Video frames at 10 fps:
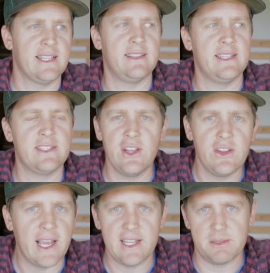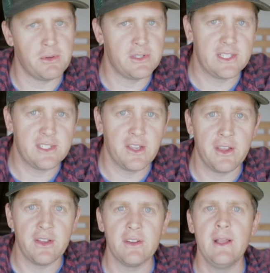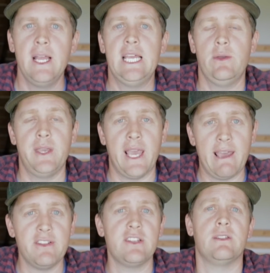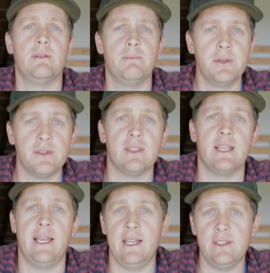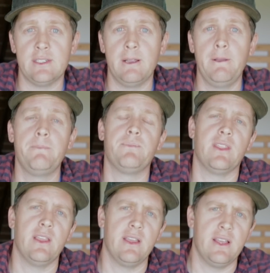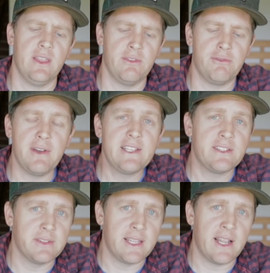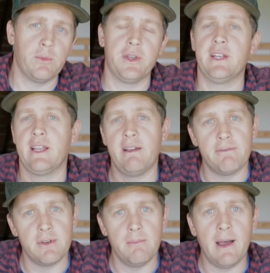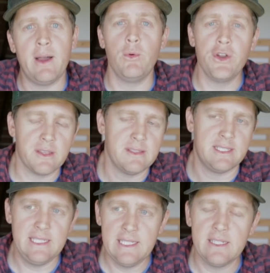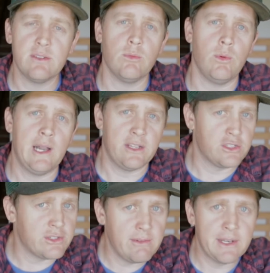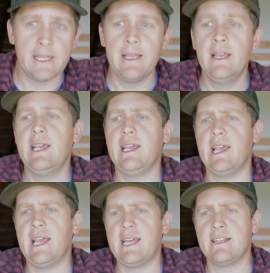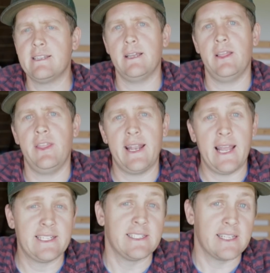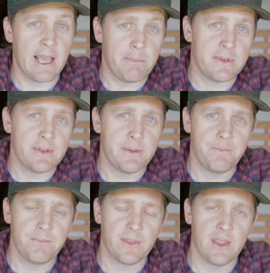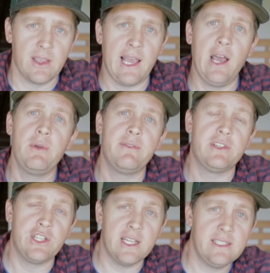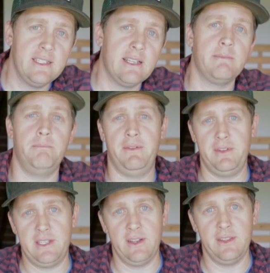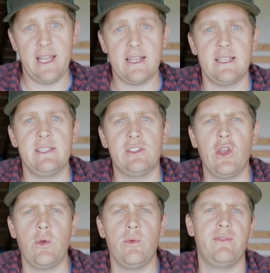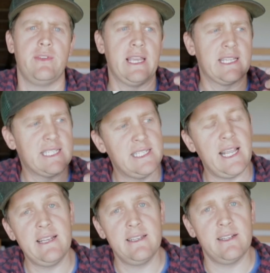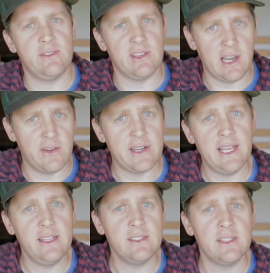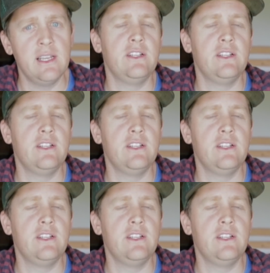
that there's no house project going on. We haven't built the house. The funds for that were going to come from my work this year while I was traveling, and that hasn't happened. How we've adjusted and pivoted on that is we've extended the current house